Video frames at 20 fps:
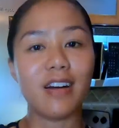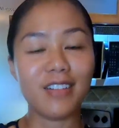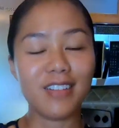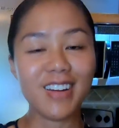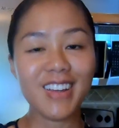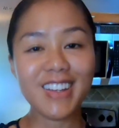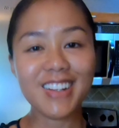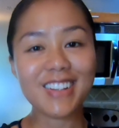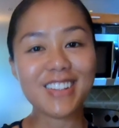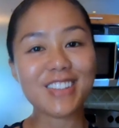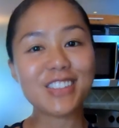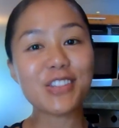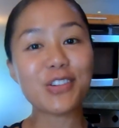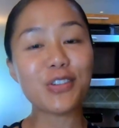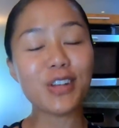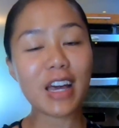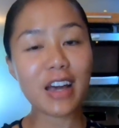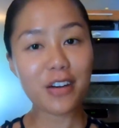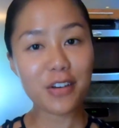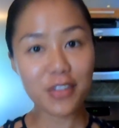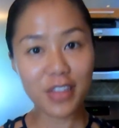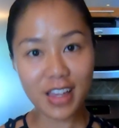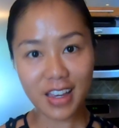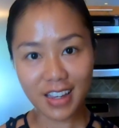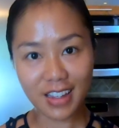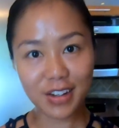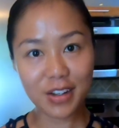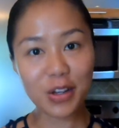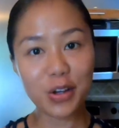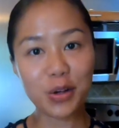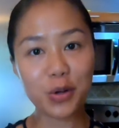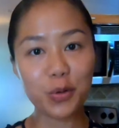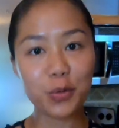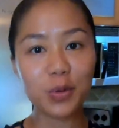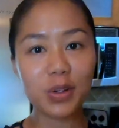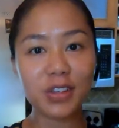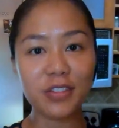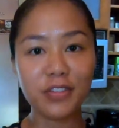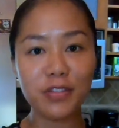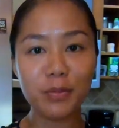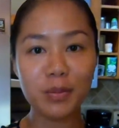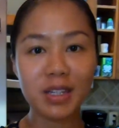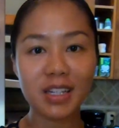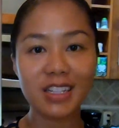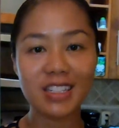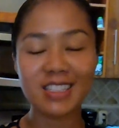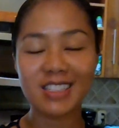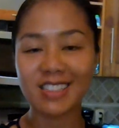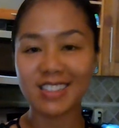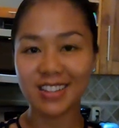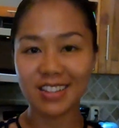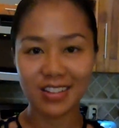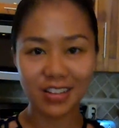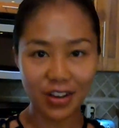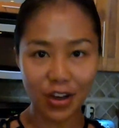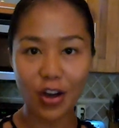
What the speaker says: All right, so now that we've mixed